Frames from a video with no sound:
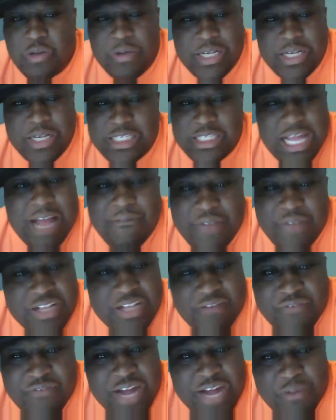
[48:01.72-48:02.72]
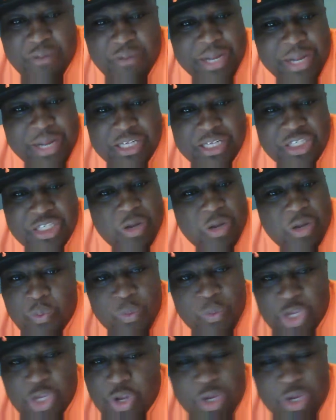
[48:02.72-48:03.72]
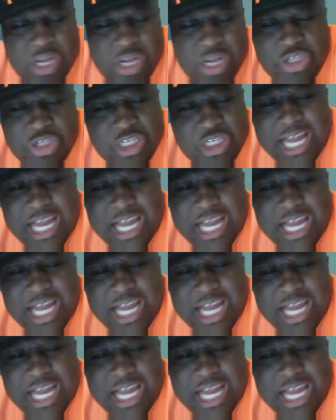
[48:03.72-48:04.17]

So he's at 50 fight week. So you can